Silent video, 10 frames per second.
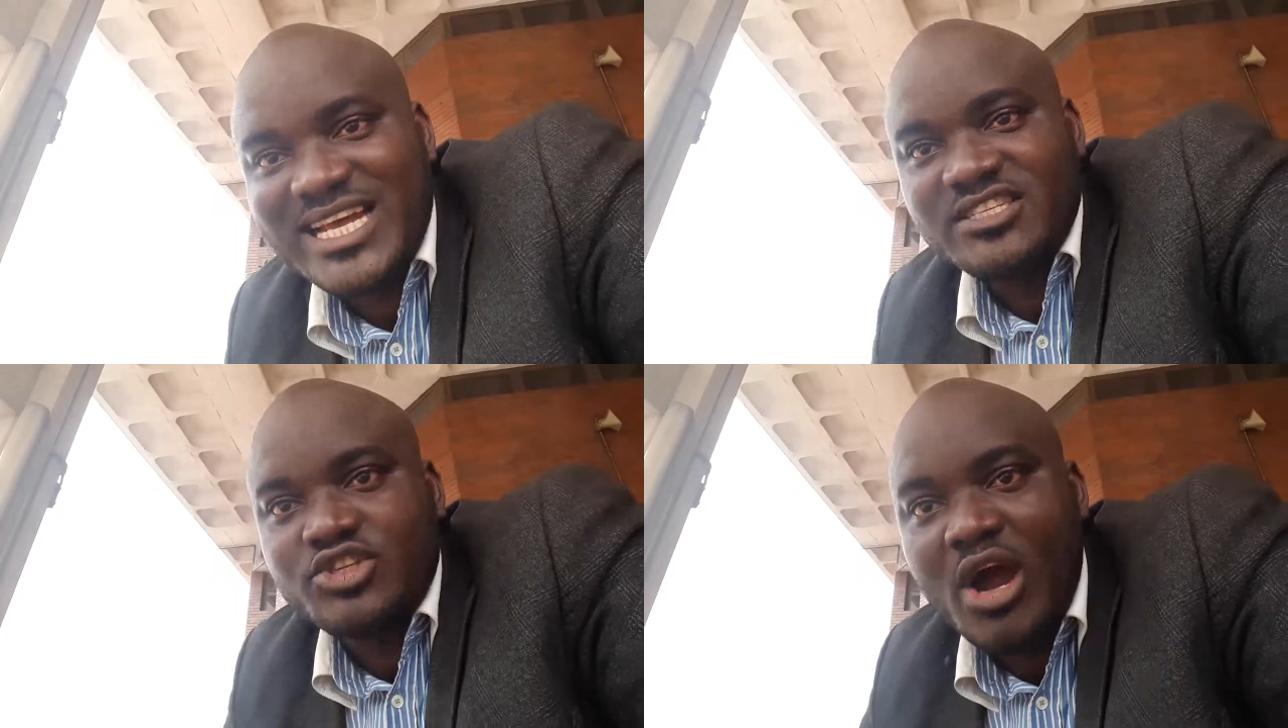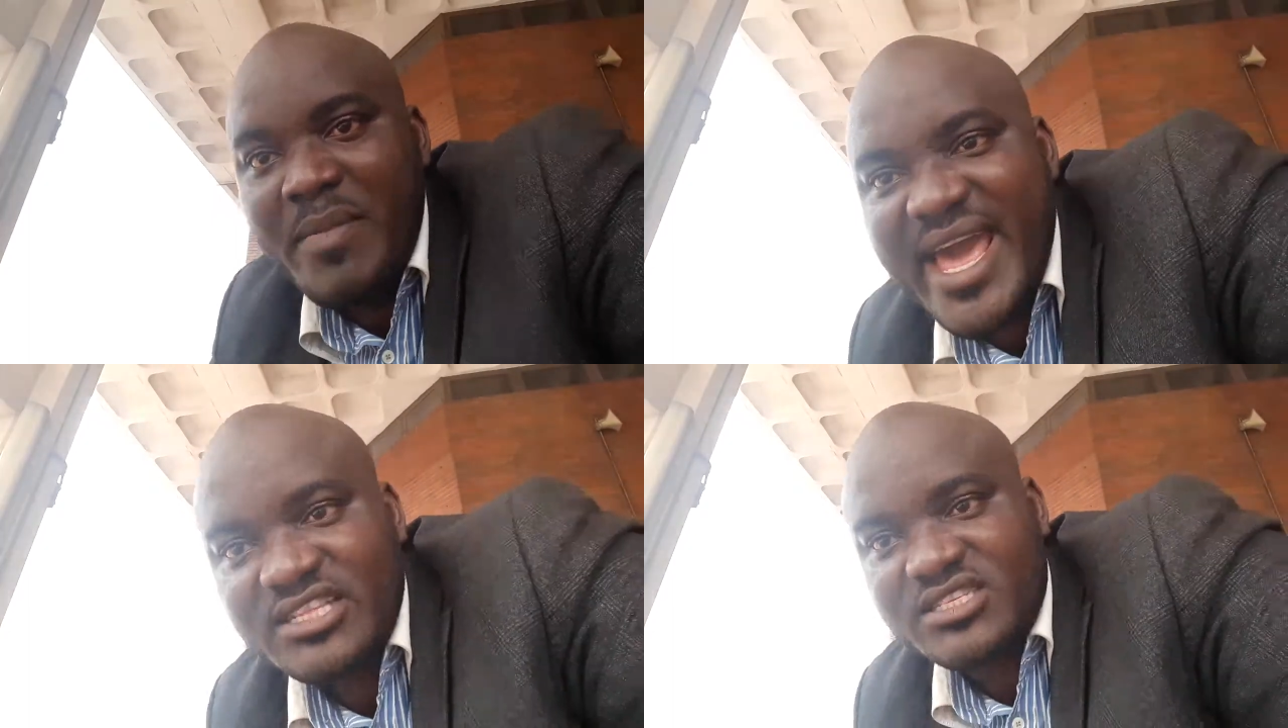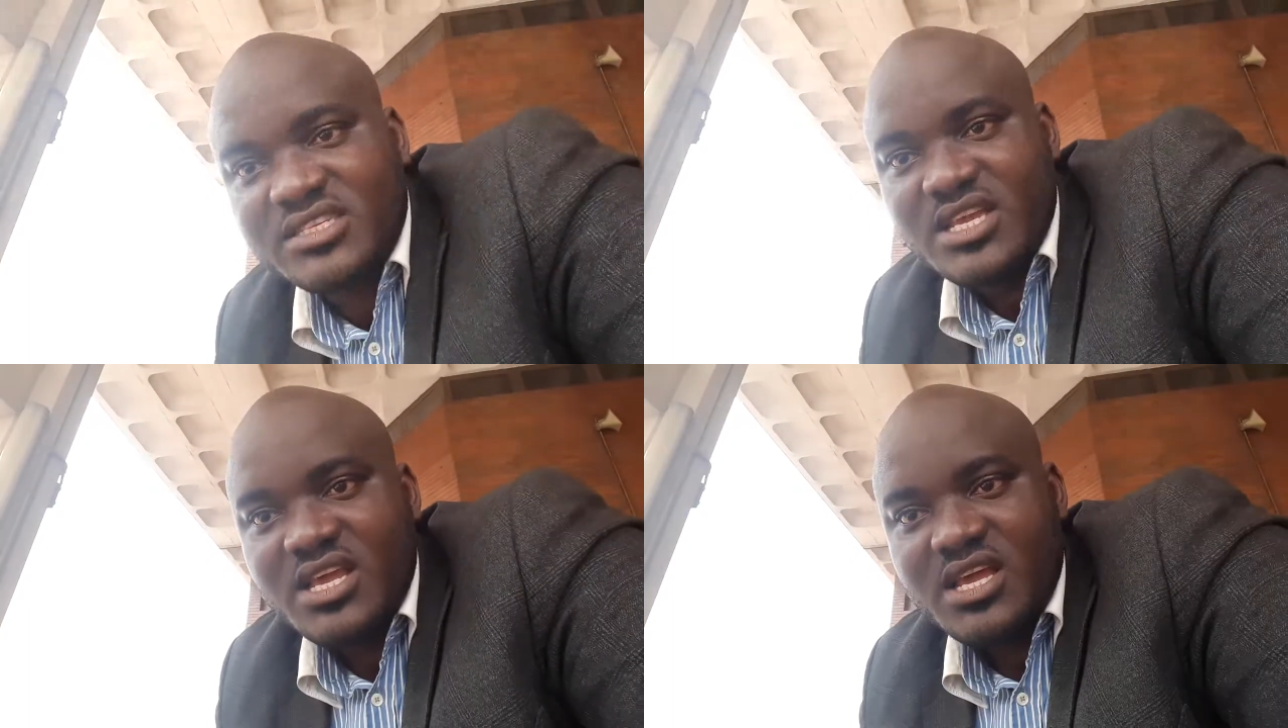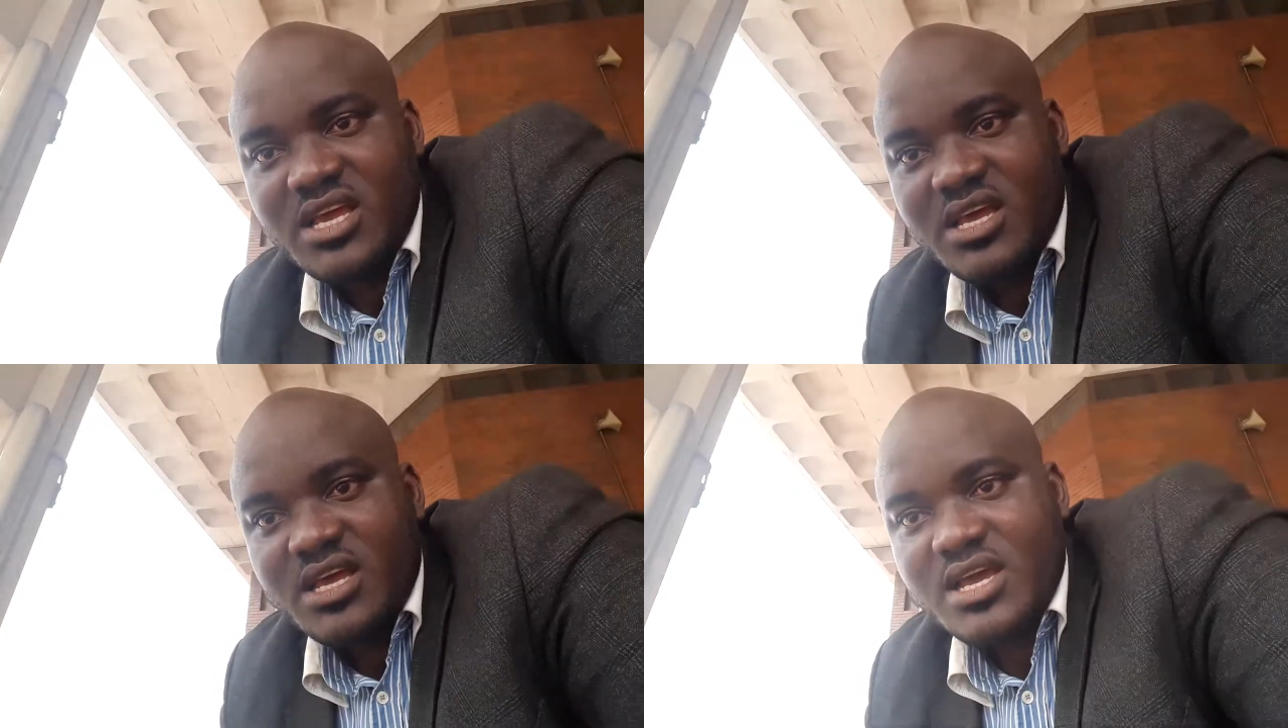and torments
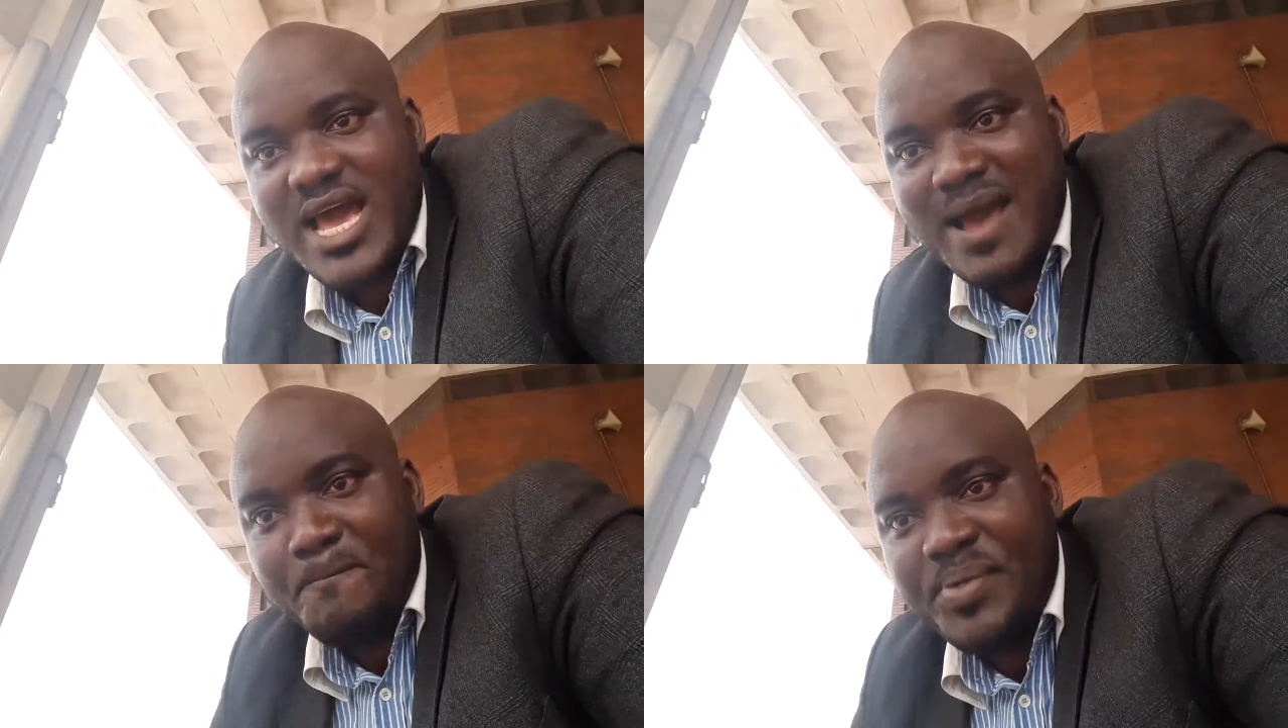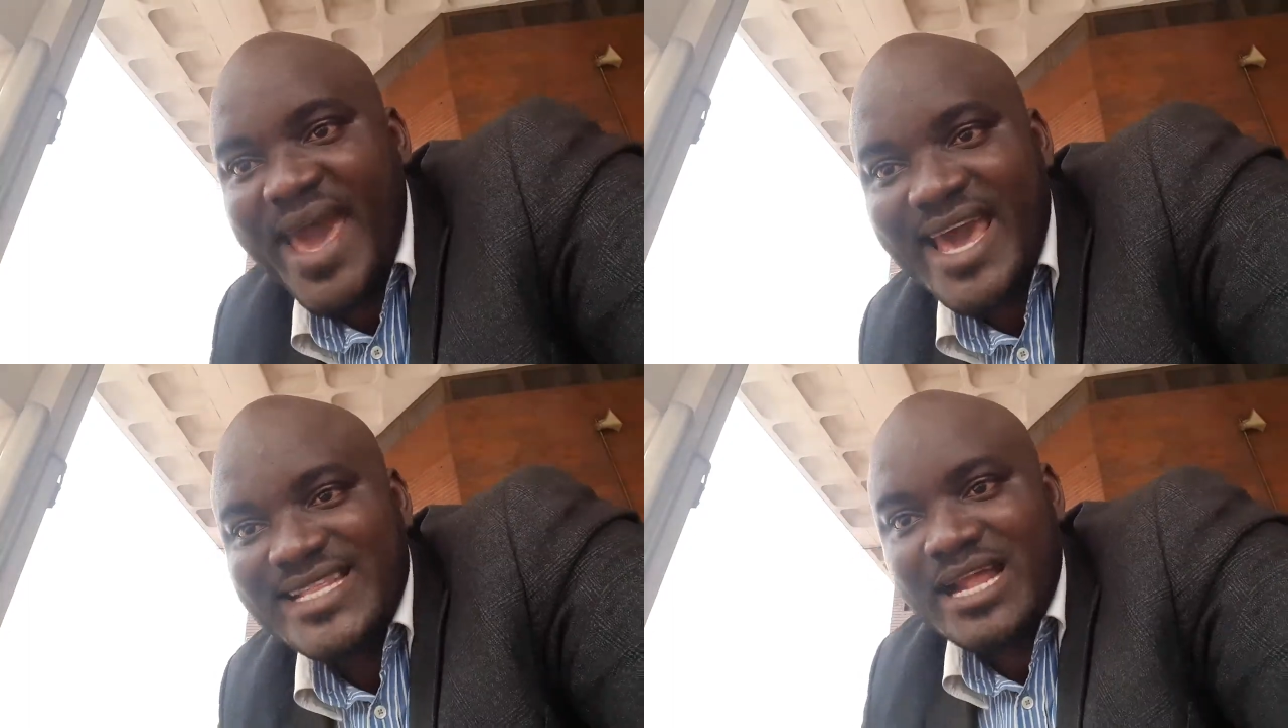and pain